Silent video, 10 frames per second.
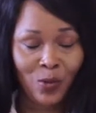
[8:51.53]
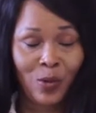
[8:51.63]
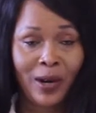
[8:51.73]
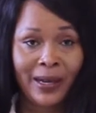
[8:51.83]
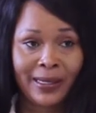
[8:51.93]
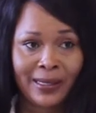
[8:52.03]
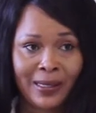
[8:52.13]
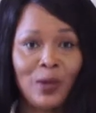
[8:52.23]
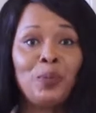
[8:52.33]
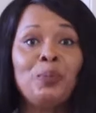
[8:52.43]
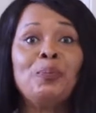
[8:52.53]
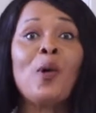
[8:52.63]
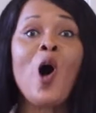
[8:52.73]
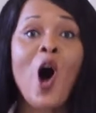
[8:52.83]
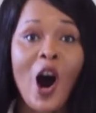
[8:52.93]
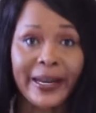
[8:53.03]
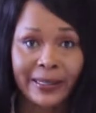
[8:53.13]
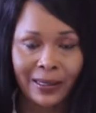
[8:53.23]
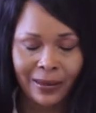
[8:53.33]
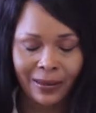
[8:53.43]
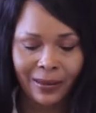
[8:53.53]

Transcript: was born.